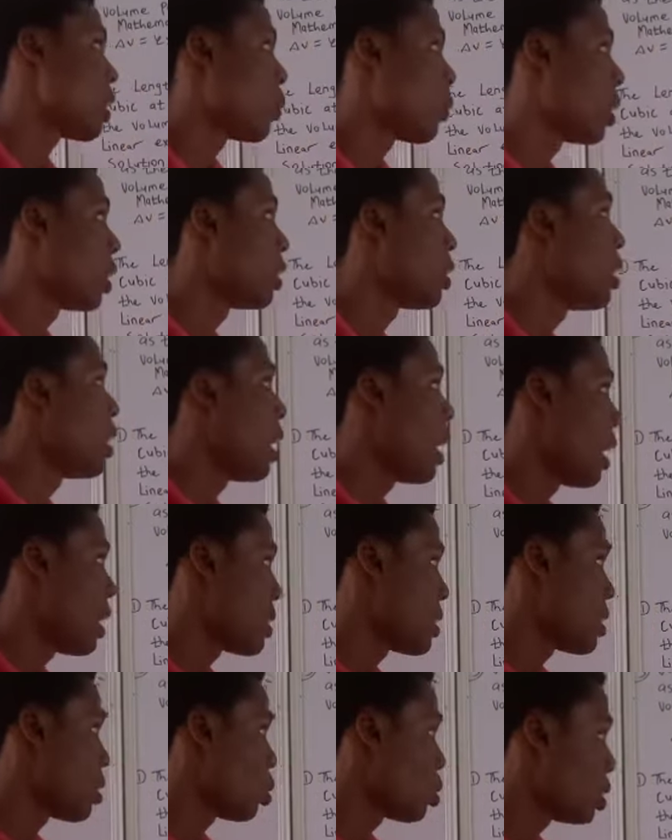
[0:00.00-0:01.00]
1 and
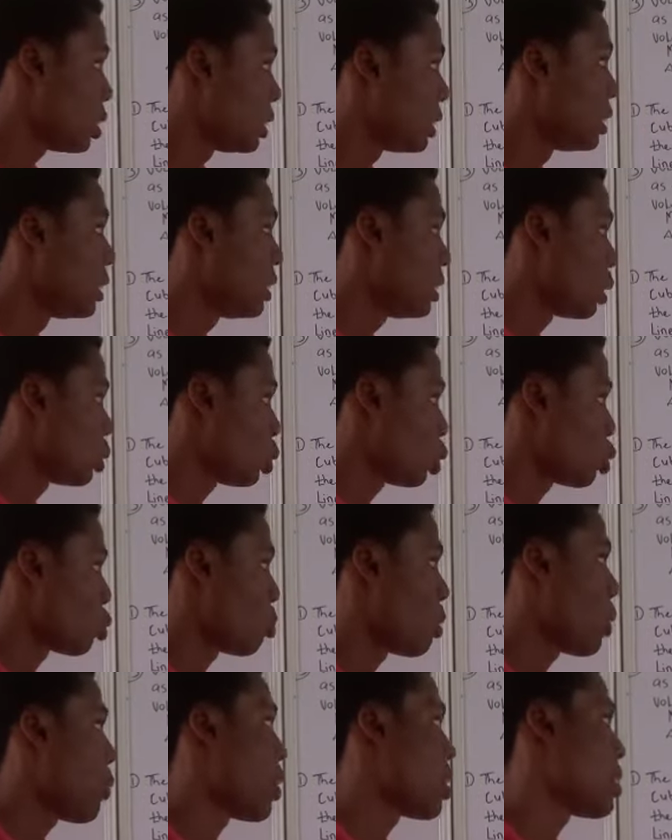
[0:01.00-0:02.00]
70 degrees Celsius to be
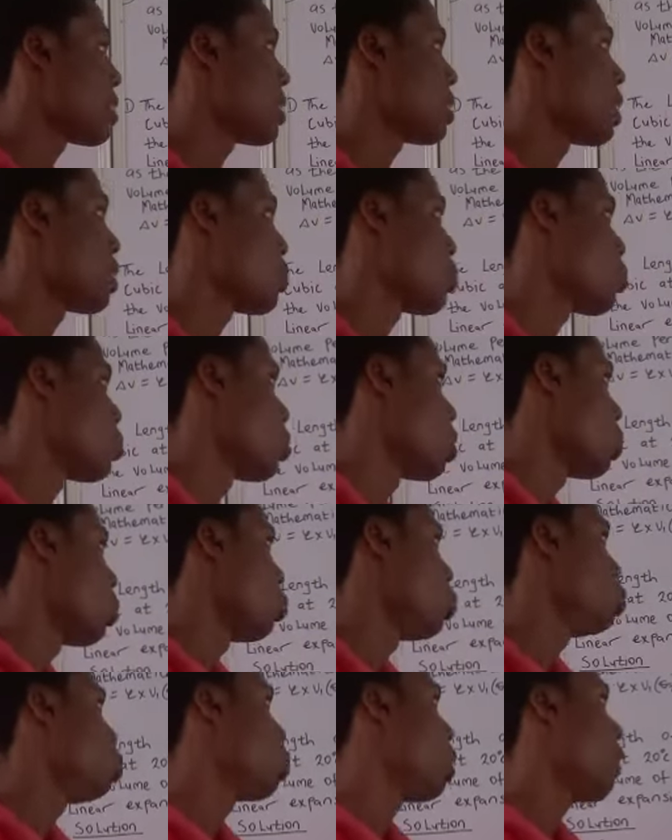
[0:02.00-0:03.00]
our theta 2,
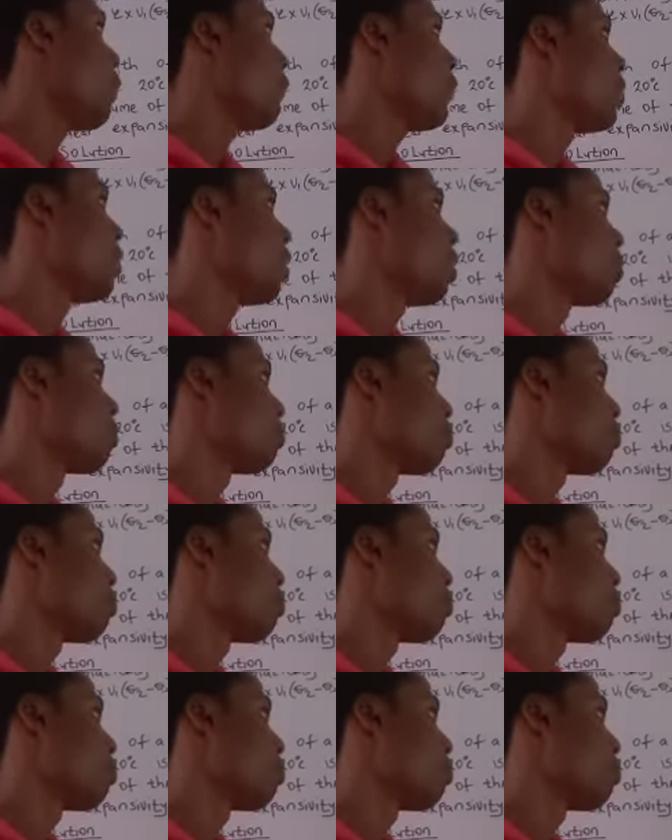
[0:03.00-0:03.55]
which we have here,